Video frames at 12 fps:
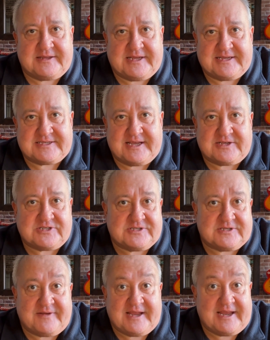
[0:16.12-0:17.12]
the
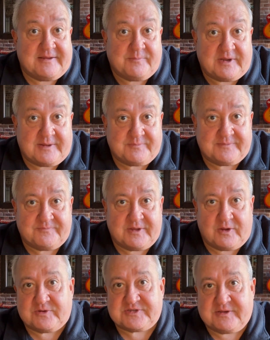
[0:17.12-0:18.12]
Duchess of Edinburgh, but
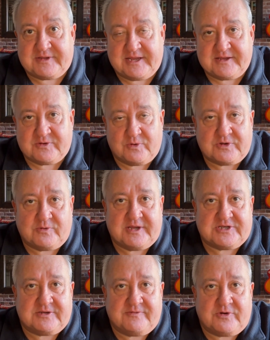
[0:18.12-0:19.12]
also the
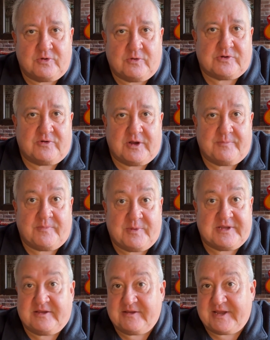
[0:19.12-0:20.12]
inauguration of Donald Trump,
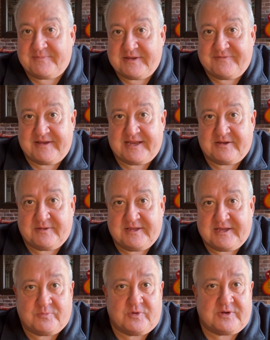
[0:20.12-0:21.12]
which could have an effect on
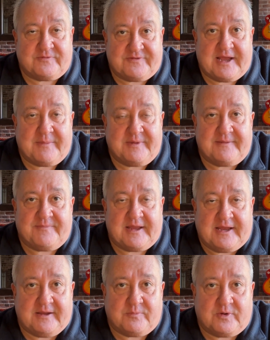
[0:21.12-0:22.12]
the royal family.
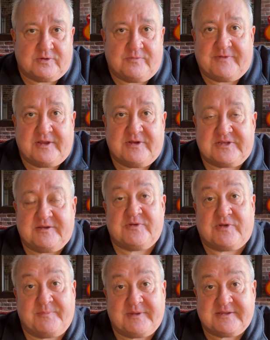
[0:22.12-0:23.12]
We'll focus on
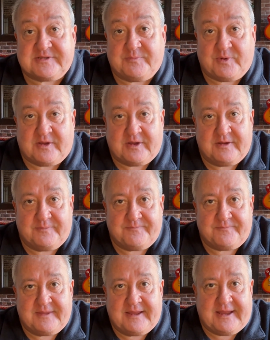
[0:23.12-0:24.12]
Trump tomorrow.
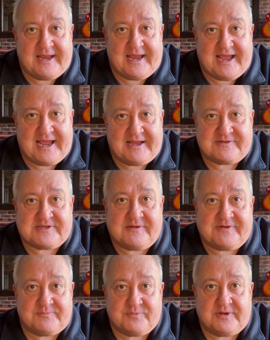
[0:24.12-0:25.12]
Ahead of
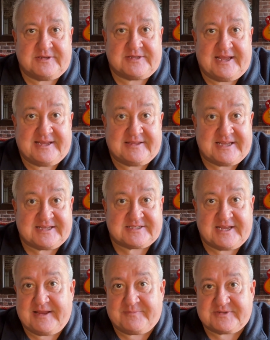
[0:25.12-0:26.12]
Sophie's birthday, the
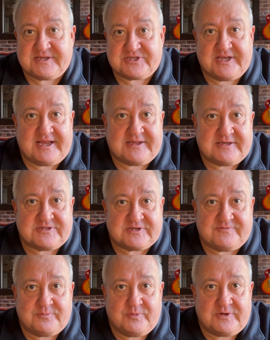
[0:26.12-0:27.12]
Times shared that
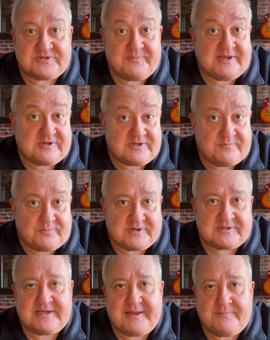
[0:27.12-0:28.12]
Sophie will spend her
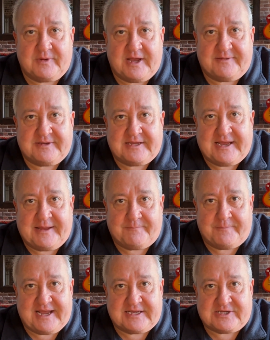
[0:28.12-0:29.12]
birthday privately at
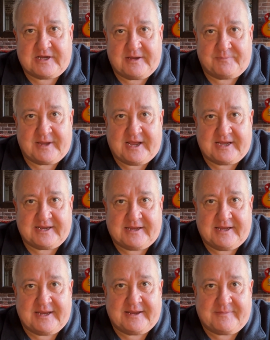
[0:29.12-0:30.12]
Bagshot Park,
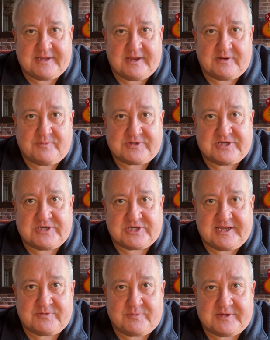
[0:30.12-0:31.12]
the home she
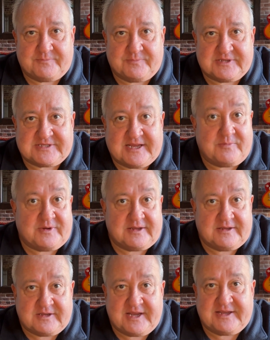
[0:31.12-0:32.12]
shares with Prince Edward,
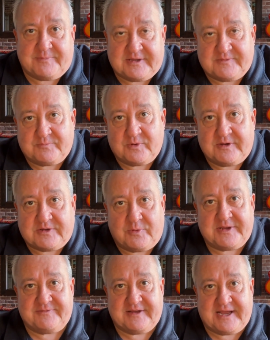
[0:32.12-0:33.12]
her husband of more than
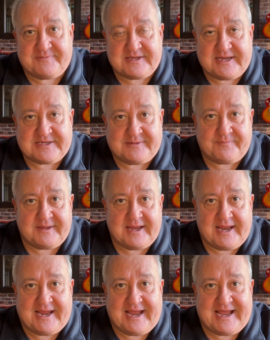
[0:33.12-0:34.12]
25 years,
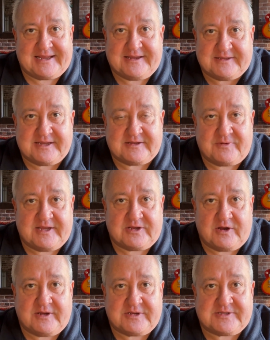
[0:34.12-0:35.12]
and their 3
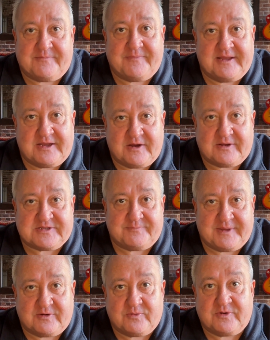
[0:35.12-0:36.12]
dogs, a cocker
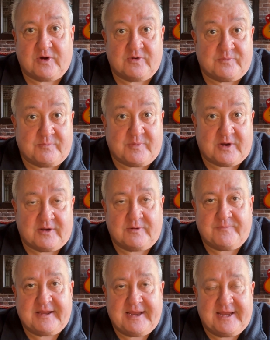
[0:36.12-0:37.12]
spaniel called
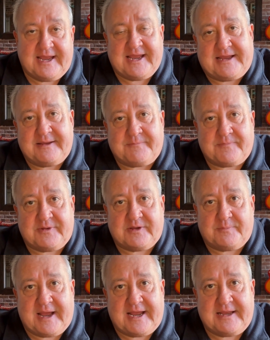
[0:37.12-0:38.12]
Mole, and 2
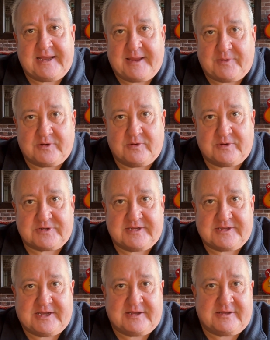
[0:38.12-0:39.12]
black labradors,
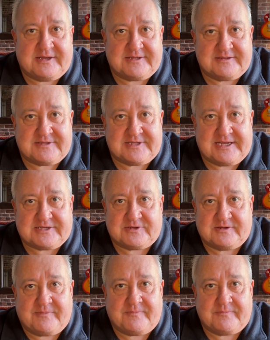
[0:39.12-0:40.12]
Teal and
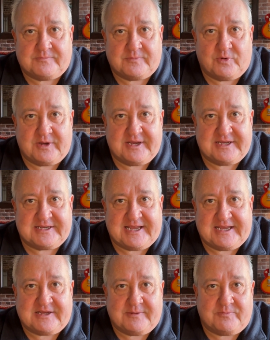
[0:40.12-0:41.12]
Teasel. Roya
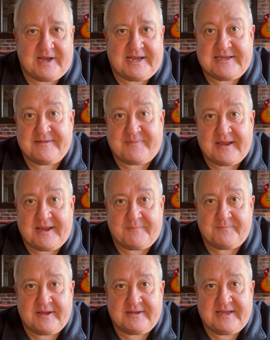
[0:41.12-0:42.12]
Nicker writes,
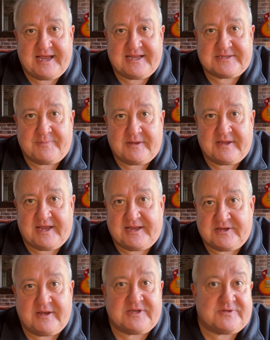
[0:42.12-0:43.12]
beyond the customary
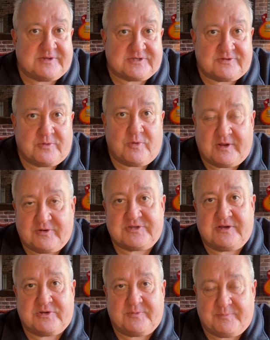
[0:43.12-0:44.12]
acknowledgements of the royal
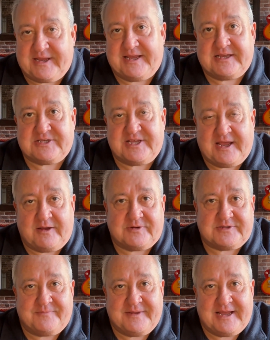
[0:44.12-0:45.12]
social media
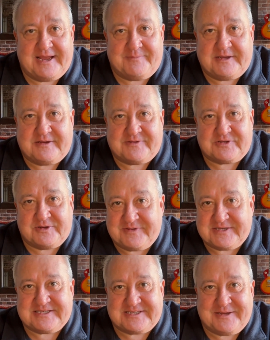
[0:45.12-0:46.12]
channels, the advent of
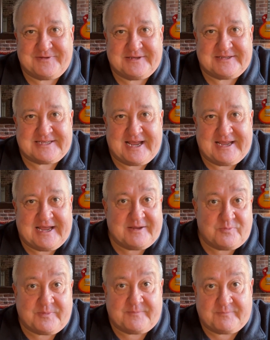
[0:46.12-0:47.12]
Sophie's 7th decade
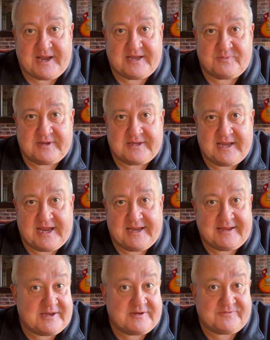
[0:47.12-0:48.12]
will be marked with
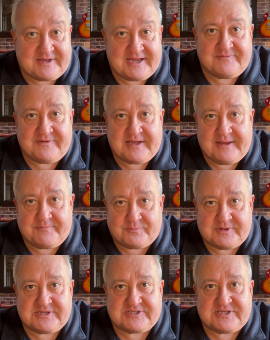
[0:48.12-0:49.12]
little fanfare,
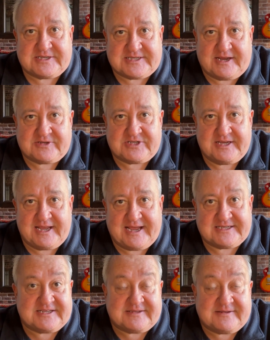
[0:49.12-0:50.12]
which is just how she
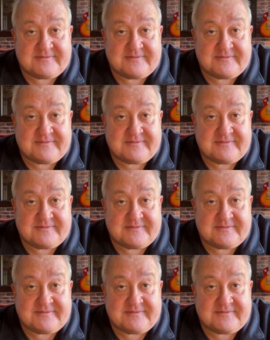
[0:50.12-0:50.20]
likes it.